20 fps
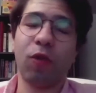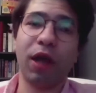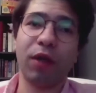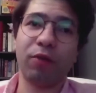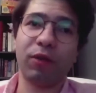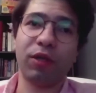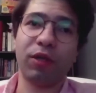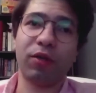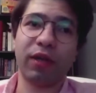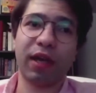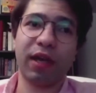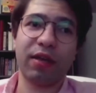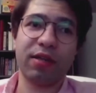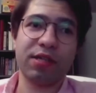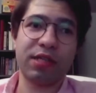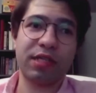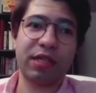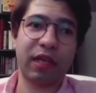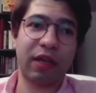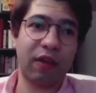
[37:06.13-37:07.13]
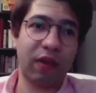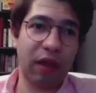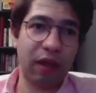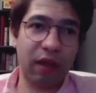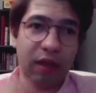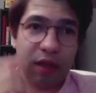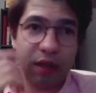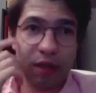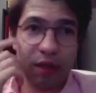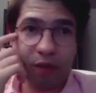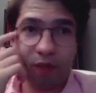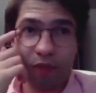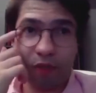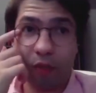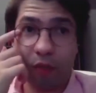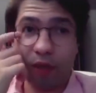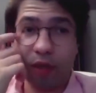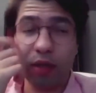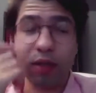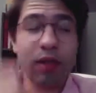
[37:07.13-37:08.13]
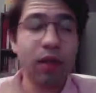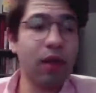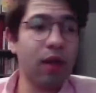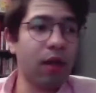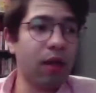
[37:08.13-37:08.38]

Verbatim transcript: why we don't get sick uh, from it.